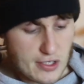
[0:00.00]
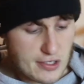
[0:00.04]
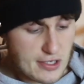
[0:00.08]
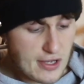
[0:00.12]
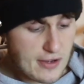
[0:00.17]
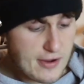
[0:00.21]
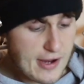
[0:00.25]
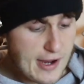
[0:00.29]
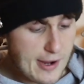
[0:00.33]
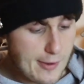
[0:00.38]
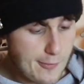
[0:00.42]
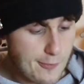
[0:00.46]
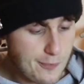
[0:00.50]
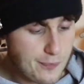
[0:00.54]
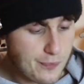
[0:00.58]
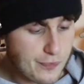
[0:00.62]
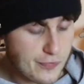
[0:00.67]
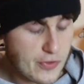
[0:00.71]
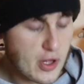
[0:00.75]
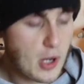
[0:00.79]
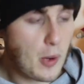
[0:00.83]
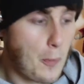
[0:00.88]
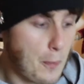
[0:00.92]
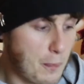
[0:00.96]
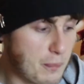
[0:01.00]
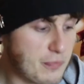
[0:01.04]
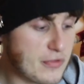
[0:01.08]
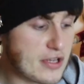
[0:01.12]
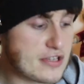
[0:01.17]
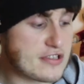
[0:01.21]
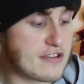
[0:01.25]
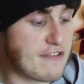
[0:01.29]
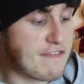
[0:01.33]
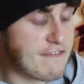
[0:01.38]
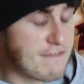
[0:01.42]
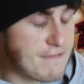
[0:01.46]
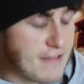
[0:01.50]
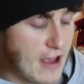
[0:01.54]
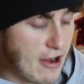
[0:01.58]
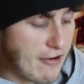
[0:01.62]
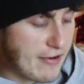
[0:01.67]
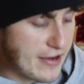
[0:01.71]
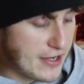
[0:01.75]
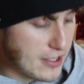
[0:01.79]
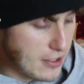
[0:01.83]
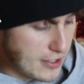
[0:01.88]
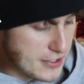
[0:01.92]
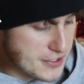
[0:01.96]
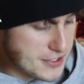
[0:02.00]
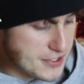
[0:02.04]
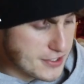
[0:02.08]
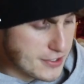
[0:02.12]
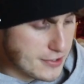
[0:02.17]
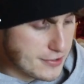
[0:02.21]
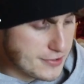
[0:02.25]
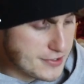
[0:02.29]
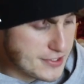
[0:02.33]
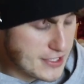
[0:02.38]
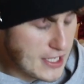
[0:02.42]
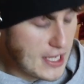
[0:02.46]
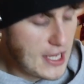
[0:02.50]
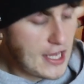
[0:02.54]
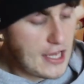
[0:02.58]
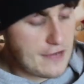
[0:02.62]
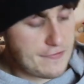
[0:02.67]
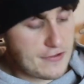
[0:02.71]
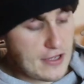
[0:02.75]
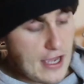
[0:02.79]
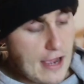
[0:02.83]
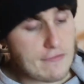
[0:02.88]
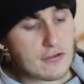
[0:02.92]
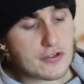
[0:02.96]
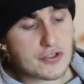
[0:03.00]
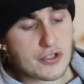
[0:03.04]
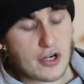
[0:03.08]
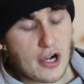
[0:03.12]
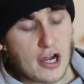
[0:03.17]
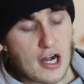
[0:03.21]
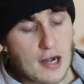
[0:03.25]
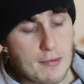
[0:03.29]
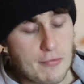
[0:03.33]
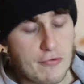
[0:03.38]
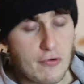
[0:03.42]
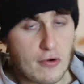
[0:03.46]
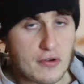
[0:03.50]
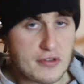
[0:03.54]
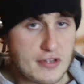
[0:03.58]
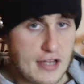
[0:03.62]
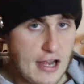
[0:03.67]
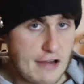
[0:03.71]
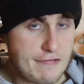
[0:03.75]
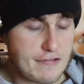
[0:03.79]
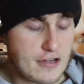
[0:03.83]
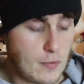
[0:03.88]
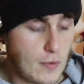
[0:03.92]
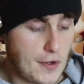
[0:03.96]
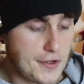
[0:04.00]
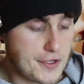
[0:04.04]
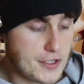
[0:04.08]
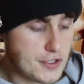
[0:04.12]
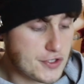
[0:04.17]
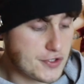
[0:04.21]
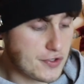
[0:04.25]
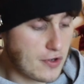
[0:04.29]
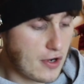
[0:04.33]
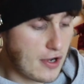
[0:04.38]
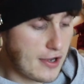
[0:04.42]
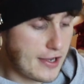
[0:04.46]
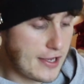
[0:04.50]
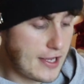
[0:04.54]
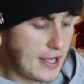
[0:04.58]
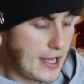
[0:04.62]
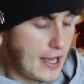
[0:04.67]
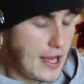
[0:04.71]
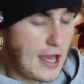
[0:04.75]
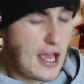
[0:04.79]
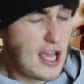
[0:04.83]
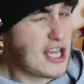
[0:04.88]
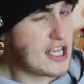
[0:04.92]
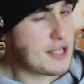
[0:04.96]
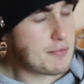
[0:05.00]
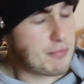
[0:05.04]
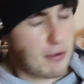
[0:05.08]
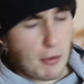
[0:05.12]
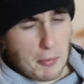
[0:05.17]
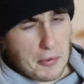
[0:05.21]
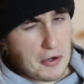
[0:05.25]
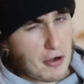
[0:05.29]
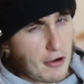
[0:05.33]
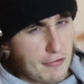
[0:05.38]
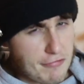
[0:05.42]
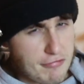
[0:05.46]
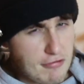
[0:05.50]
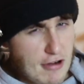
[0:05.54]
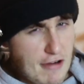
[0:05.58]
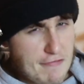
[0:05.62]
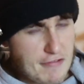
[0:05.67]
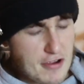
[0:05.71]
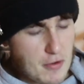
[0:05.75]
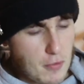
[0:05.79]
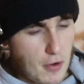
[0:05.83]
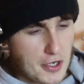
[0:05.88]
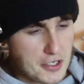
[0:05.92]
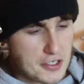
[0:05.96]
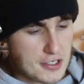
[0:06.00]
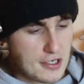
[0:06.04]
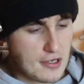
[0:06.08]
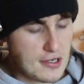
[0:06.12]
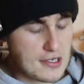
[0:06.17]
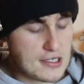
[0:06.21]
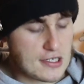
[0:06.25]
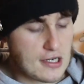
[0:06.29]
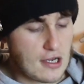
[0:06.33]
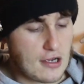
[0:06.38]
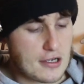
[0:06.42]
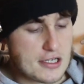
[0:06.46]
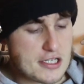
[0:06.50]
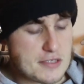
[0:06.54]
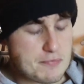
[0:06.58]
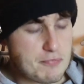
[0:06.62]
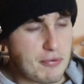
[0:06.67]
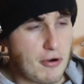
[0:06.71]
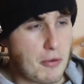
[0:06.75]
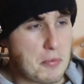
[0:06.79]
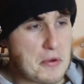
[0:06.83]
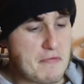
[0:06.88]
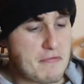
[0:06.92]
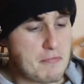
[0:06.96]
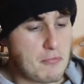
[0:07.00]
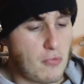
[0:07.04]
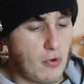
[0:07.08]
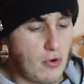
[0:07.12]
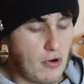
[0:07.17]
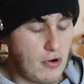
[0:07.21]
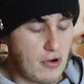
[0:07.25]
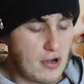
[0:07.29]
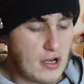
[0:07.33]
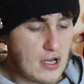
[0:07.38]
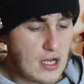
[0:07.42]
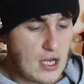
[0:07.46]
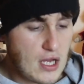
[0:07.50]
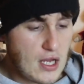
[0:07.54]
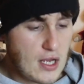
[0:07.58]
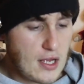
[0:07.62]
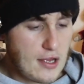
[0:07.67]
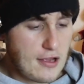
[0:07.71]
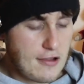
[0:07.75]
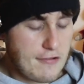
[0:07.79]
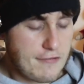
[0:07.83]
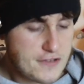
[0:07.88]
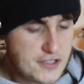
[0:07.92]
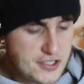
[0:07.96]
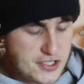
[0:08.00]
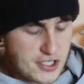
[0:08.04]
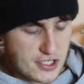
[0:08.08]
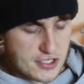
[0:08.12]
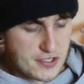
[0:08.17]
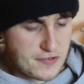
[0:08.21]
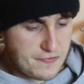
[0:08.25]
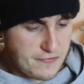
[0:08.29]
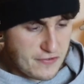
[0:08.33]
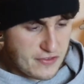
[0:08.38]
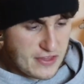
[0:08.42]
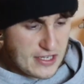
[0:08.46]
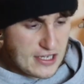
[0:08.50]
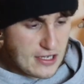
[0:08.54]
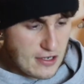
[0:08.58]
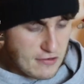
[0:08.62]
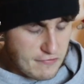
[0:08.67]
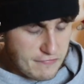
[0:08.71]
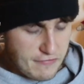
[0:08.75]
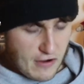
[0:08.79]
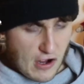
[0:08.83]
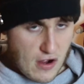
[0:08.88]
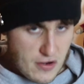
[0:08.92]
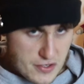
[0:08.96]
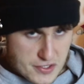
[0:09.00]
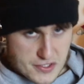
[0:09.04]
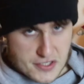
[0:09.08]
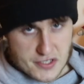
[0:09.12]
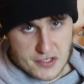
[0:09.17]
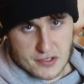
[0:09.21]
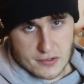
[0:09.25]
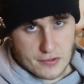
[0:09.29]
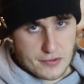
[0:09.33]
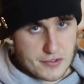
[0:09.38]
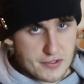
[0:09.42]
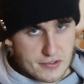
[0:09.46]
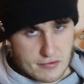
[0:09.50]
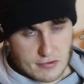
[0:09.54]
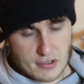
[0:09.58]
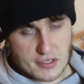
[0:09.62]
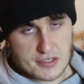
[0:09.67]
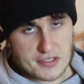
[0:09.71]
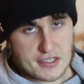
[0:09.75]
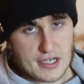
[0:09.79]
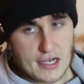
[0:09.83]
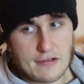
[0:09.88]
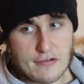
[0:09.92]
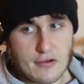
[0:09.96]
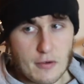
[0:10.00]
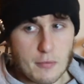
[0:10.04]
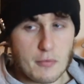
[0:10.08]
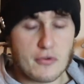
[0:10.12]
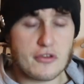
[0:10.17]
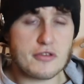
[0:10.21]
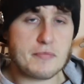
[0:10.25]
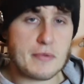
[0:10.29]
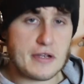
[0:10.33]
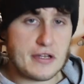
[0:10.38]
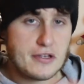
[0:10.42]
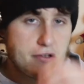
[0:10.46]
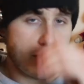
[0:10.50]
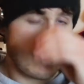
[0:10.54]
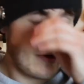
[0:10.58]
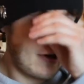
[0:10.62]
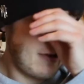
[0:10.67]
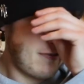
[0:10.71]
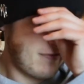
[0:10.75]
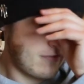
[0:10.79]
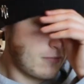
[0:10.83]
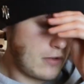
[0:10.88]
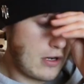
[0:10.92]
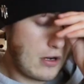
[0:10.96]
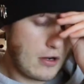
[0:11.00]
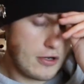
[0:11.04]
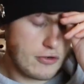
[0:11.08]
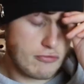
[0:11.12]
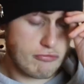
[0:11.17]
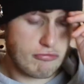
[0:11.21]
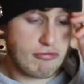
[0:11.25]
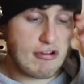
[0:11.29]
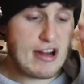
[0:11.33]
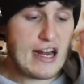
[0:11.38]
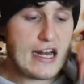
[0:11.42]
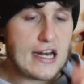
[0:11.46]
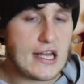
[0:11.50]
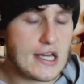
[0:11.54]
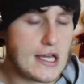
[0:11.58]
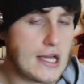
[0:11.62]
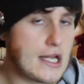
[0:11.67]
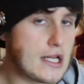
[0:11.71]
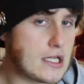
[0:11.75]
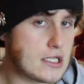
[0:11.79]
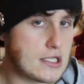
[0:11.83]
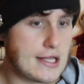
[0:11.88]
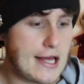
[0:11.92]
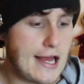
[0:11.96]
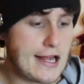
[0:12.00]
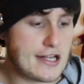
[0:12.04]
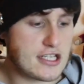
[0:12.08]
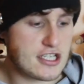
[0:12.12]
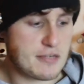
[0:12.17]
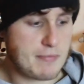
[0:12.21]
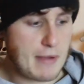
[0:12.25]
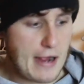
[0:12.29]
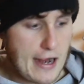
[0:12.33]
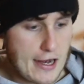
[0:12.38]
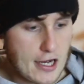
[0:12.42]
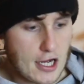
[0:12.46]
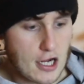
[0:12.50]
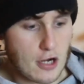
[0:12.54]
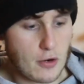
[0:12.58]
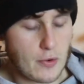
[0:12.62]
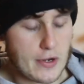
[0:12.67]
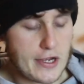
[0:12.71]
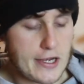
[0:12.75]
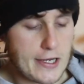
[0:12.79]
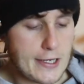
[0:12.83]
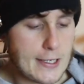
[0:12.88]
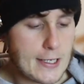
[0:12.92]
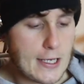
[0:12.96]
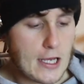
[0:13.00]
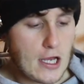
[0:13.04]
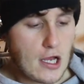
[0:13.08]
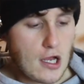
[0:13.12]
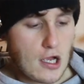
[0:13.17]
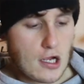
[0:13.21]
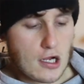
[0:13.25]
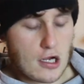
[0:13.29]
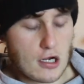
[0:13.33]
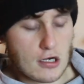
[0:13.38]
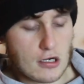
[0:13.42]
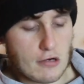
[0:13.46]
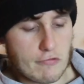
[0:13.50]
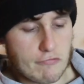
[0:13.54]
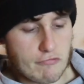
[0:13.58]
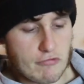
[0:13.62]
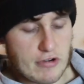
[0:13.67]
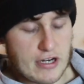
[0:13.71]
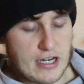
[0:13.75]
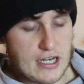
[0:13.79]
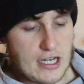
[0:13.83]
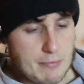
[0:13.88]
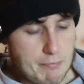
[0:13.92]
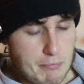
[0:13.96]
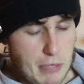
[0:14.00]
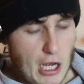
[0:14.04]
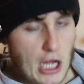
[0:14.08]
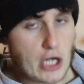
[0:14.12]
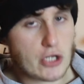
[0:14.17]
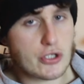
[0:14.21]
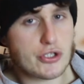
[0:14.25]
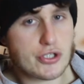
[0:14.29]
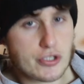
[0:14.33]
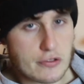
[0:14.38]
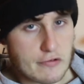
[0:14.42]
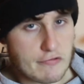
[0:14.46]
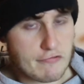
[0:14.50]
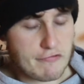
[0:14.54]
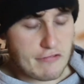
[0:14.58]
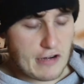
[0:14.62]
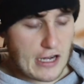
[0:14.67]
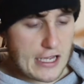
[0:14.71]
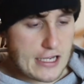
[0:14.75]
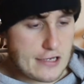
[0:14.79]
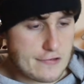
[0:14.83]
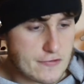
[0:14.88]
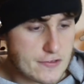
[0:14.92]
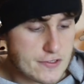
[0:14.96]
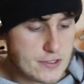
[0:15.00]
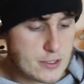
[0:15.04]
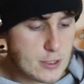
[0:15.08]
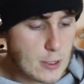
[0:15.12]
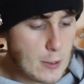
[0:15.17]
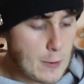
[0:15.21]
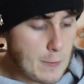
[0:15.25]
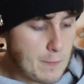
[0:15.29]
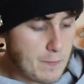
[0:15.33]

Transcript: So yeah, it's a very nice snus. If you haven't tried it before, definitely one to try. It's probably not for everyone, and it's probably more just for the advanced snoozer, I'd say. If someone's been doing it for a while and really into their tobacco-y, kind of really pungent flavours.